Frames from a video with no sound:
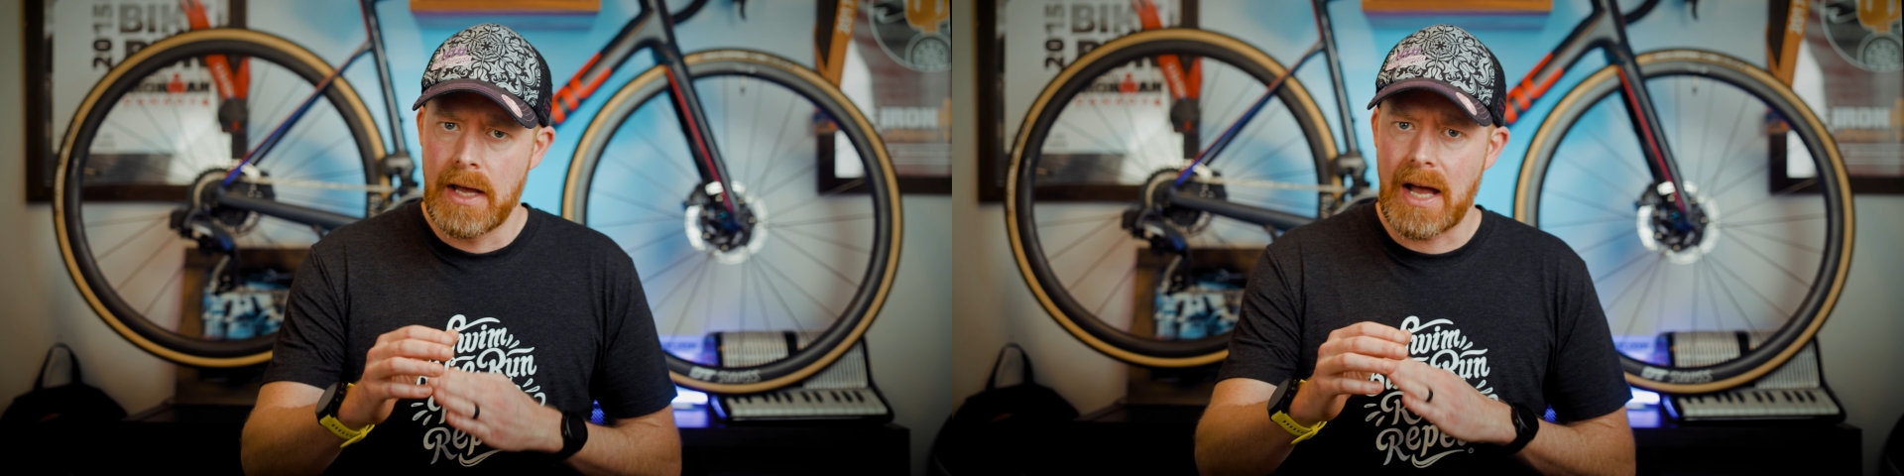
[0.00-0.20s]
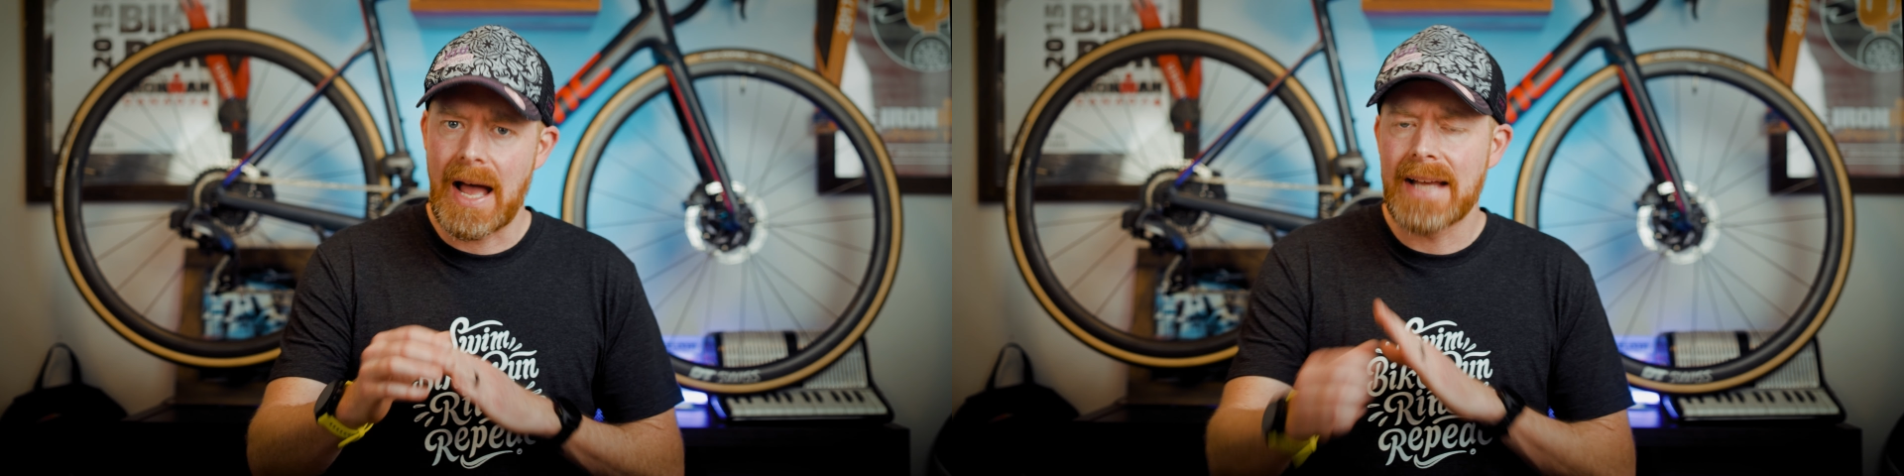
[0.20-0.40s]

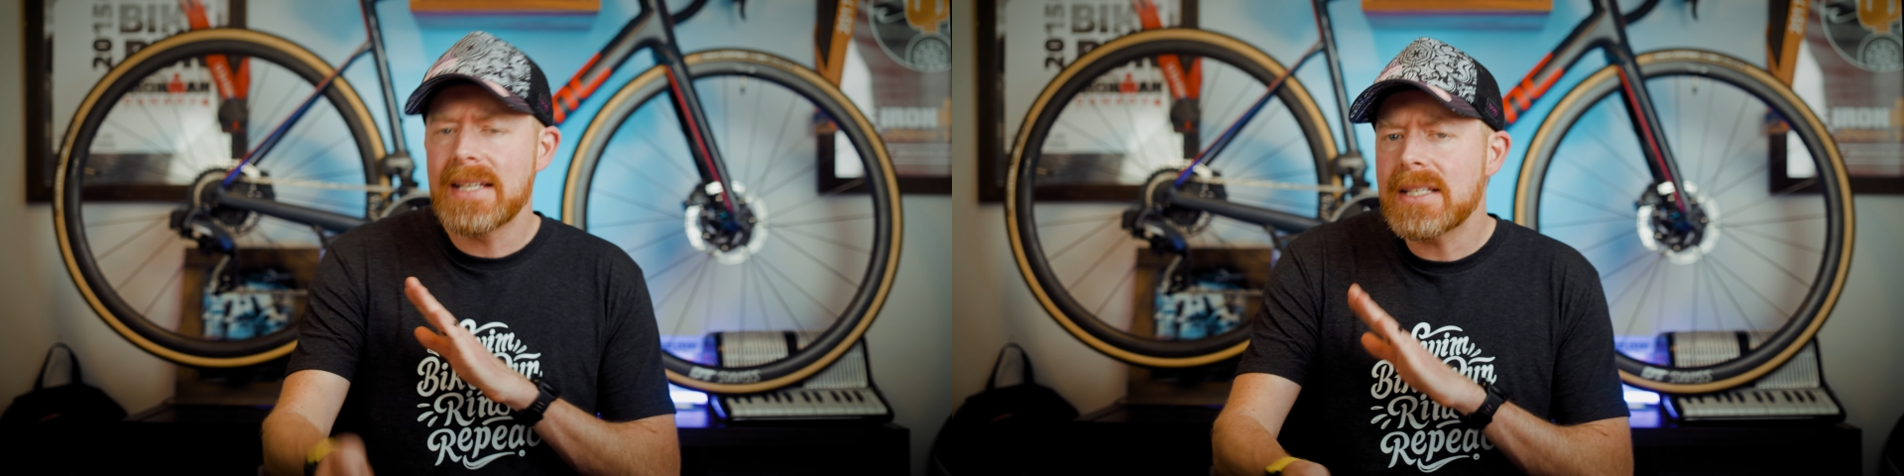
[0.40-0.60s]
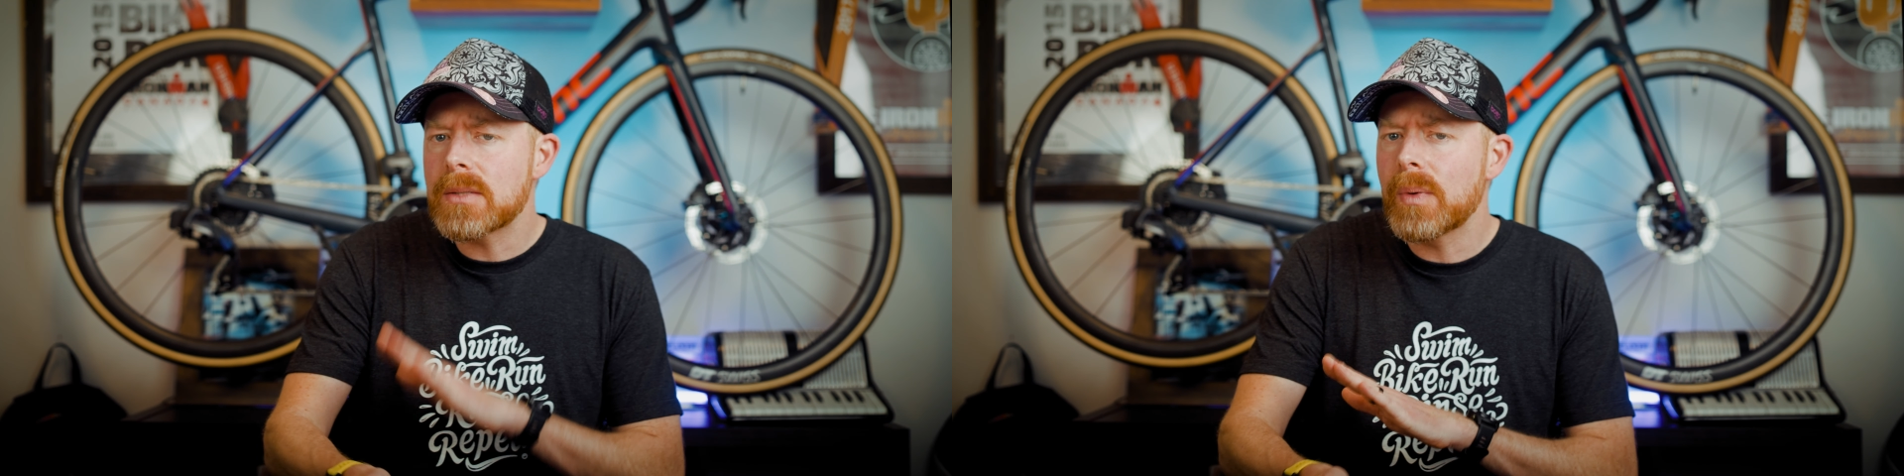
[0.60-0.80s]
uh, I
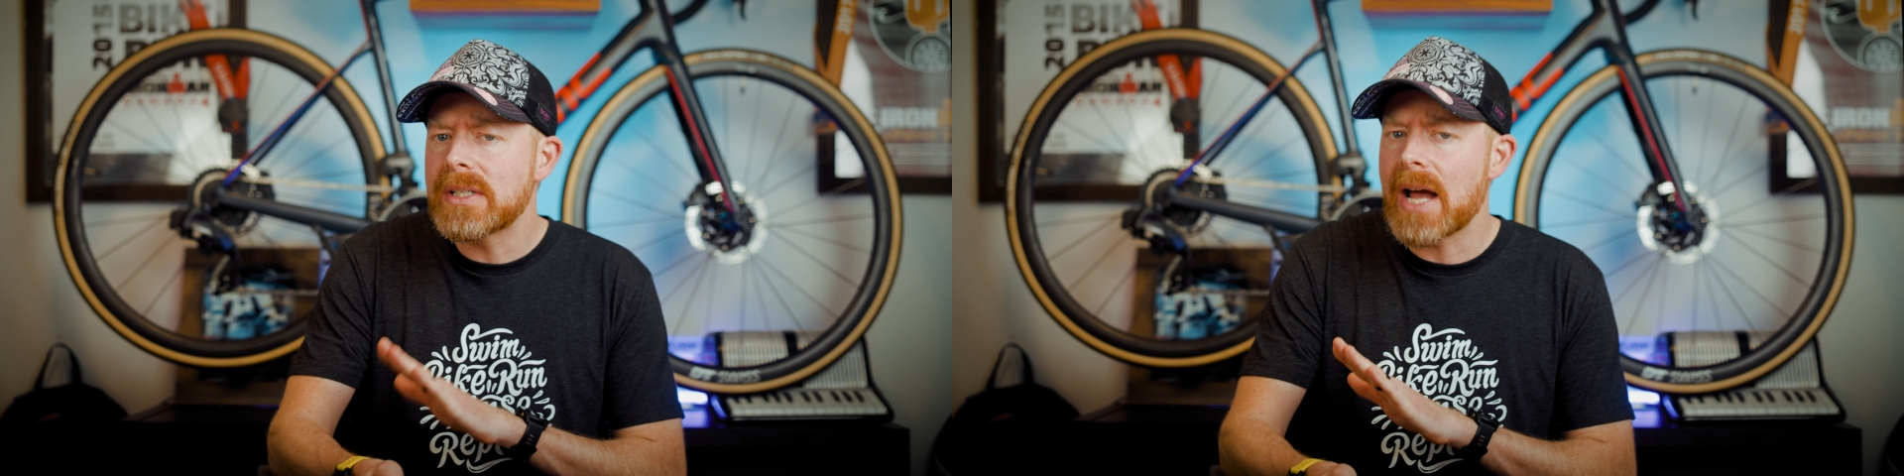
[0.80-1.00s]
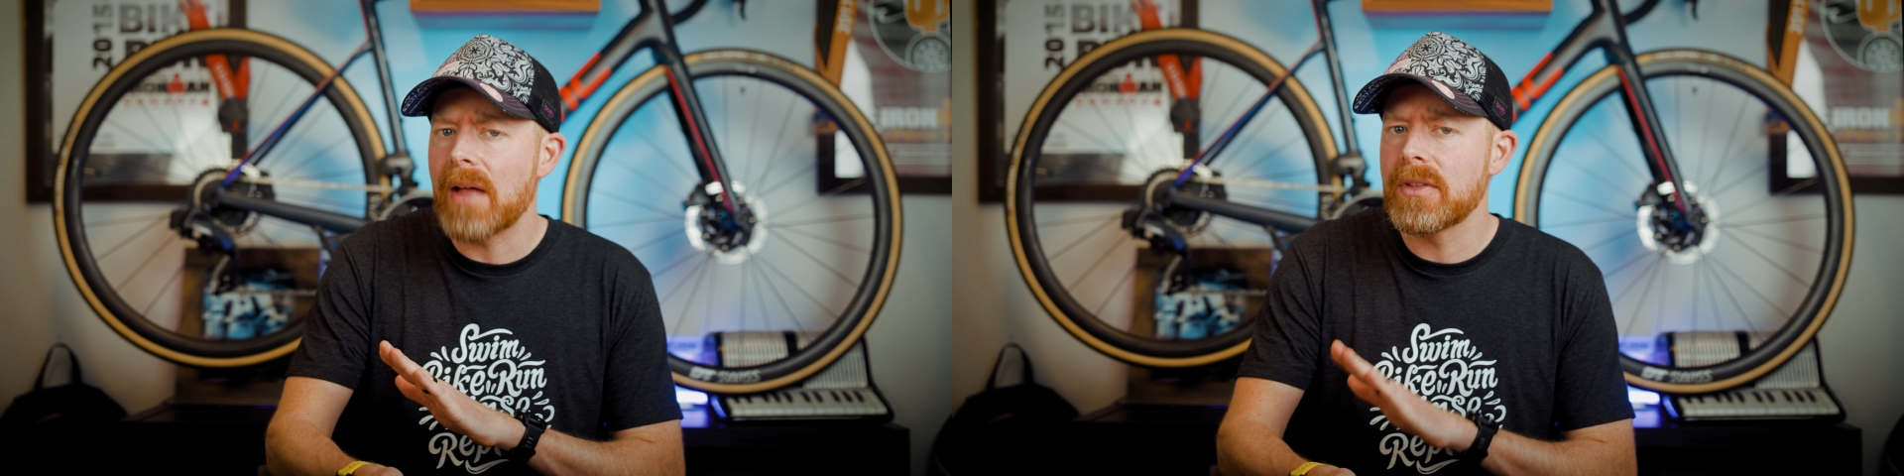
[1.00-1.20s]
did
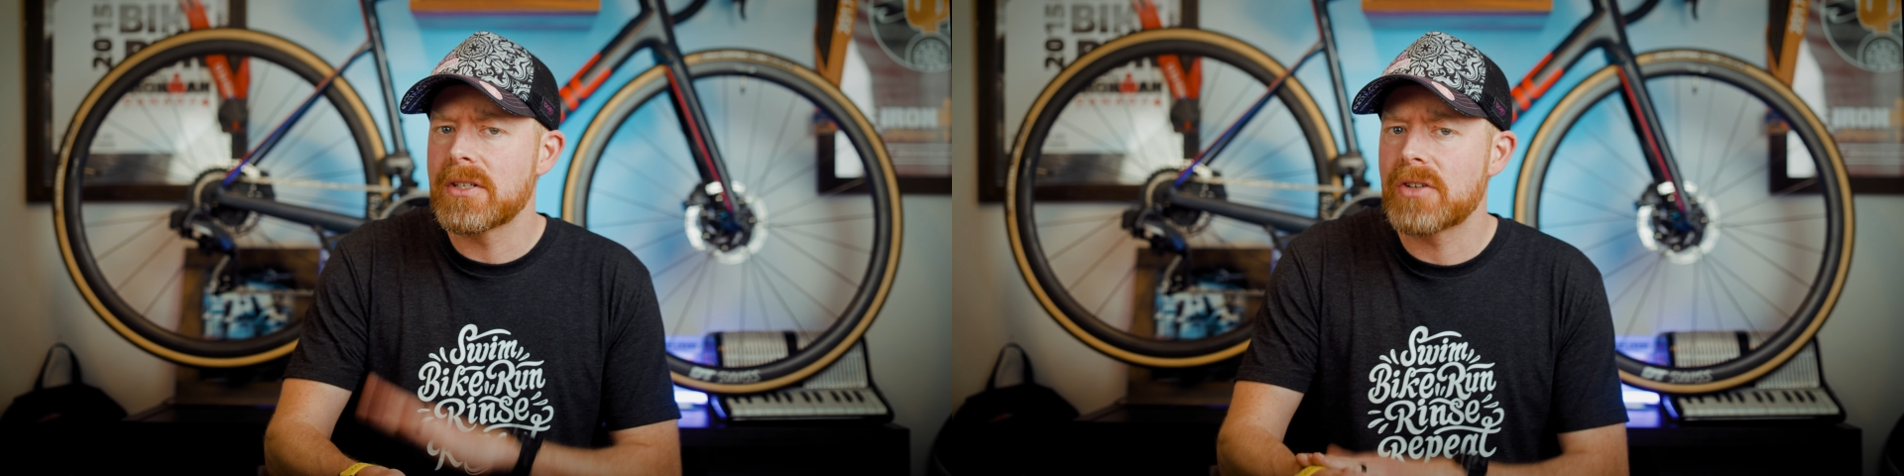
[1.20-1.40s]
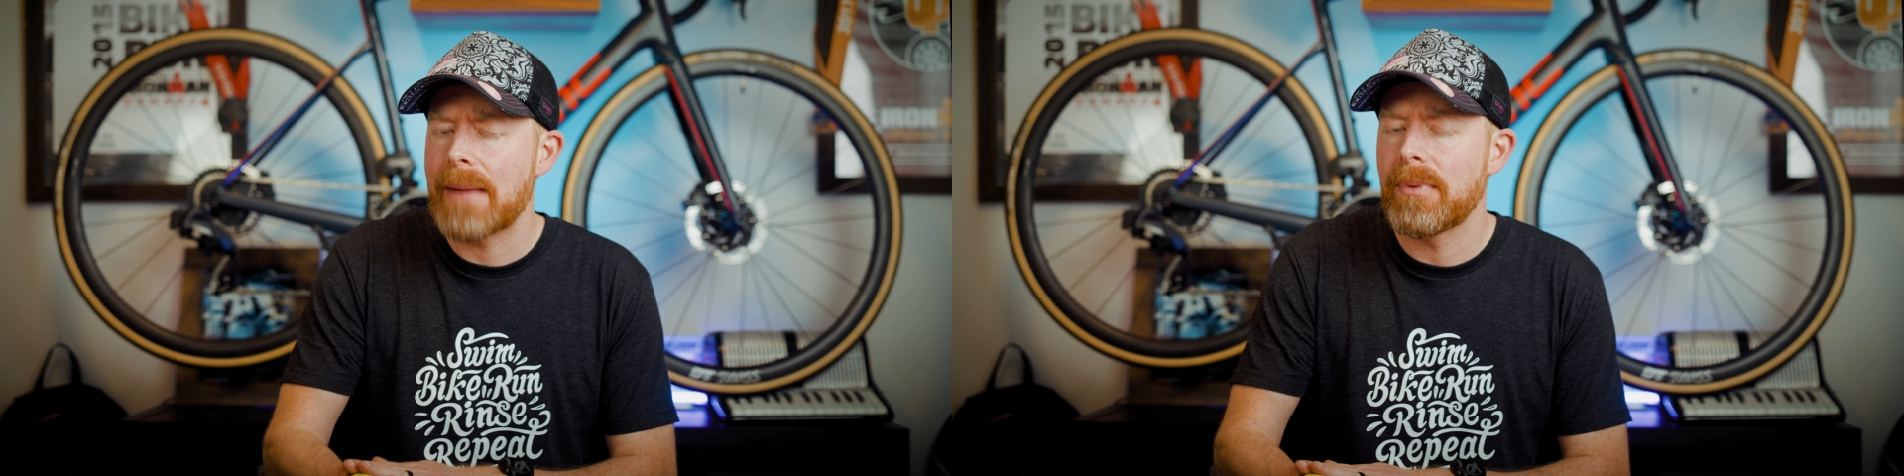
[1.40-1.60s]
switch out
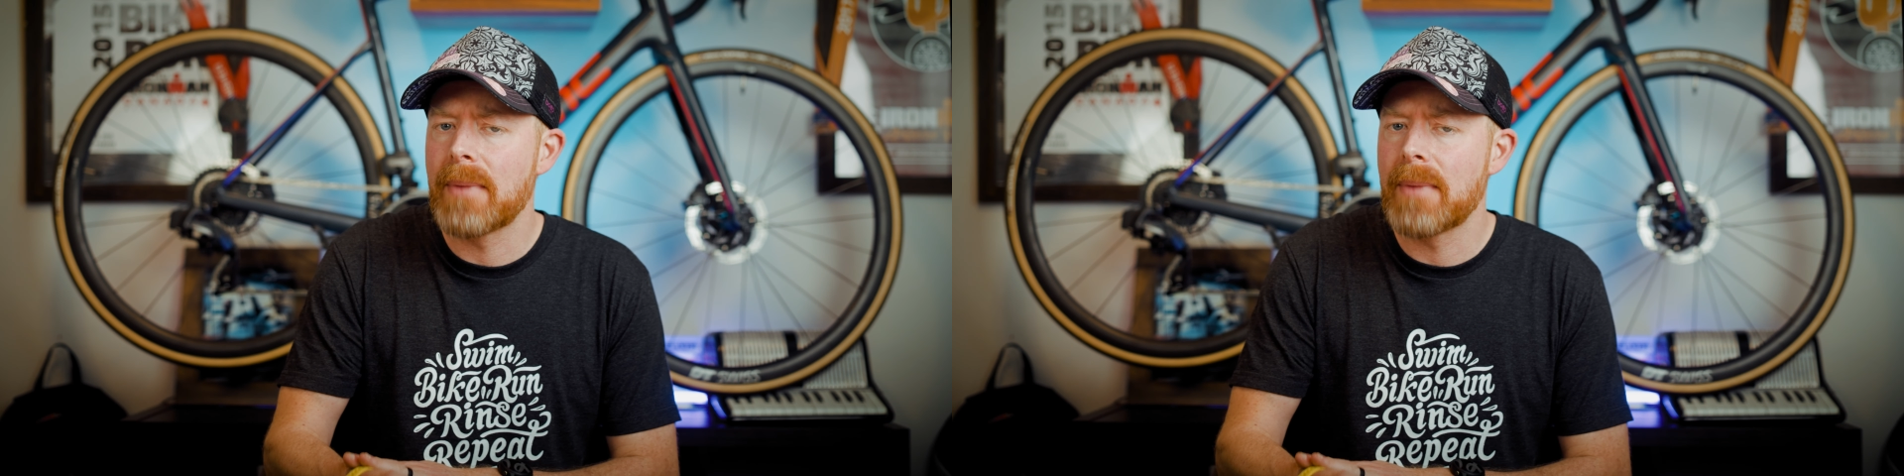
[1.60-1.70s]
the strap